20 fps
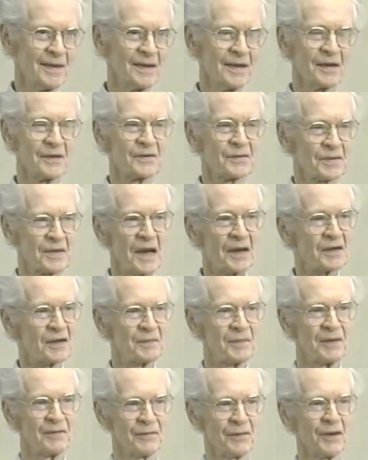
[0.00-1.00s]
It's got to
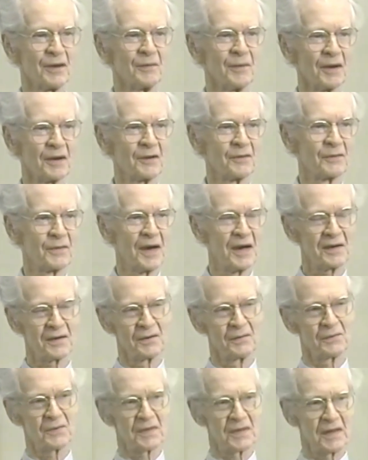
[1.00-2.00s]
be verbal. You've got
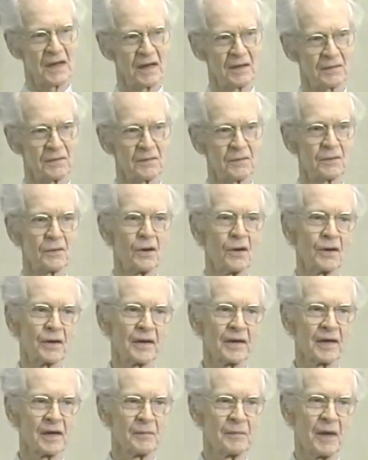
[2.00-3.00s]
to start
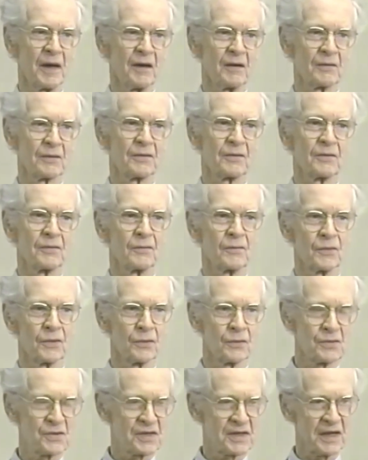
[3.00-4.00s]
talking about
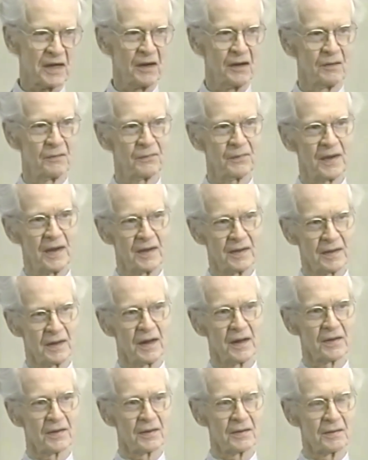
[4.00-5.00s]
yourself and
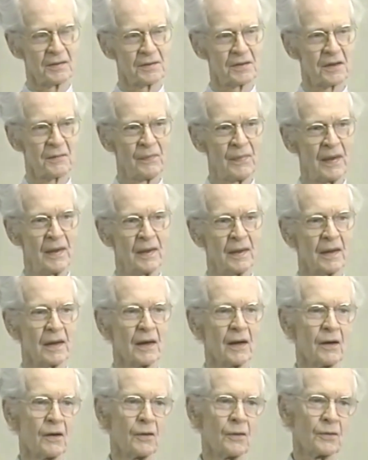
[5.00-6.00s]
others.
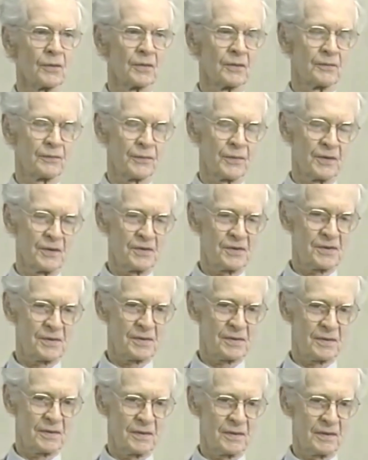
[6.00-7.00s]
Now, the
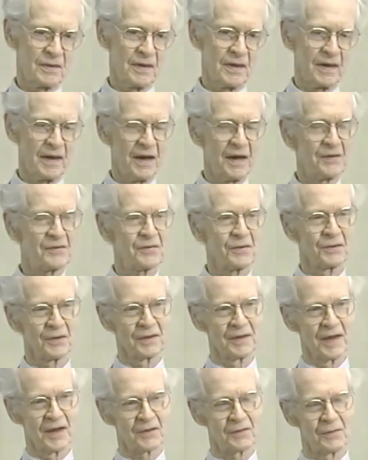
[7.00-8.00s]
first answer to
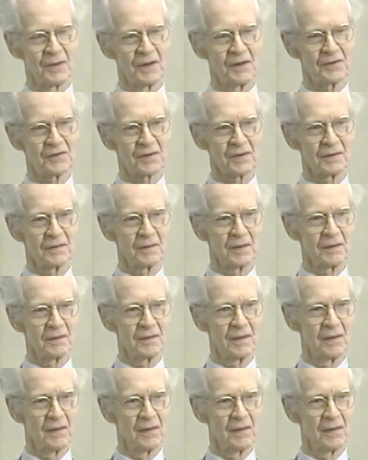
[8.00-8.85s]
that question,